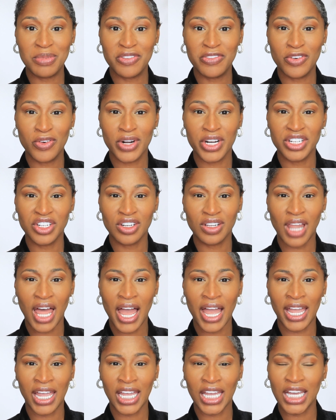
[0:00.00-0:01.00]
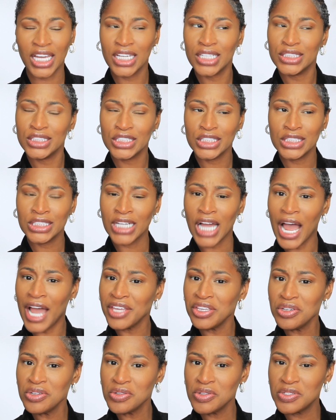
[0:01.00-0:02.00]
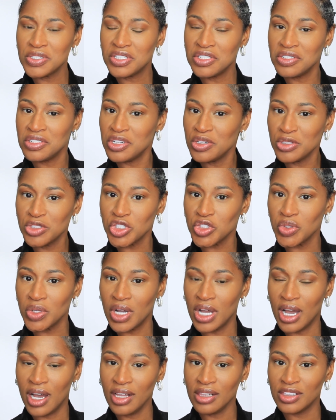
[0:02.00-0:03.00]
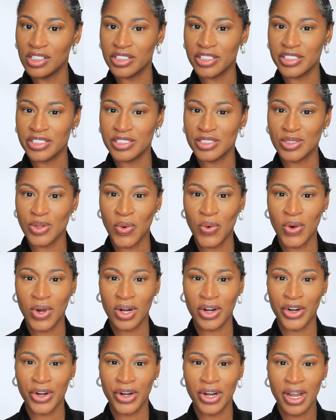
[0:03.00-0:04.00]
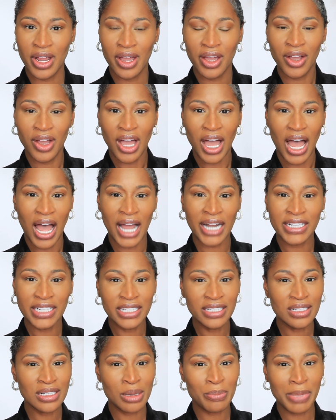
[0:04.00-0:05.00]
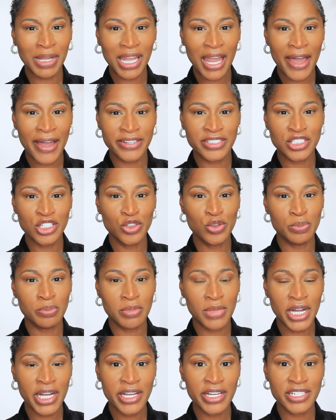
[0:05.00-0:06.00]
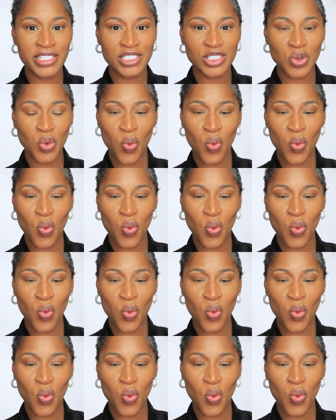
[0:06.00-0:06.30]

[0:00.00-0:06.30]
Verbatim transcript: before and you're like, I used neutral colors or I didn't apply too much.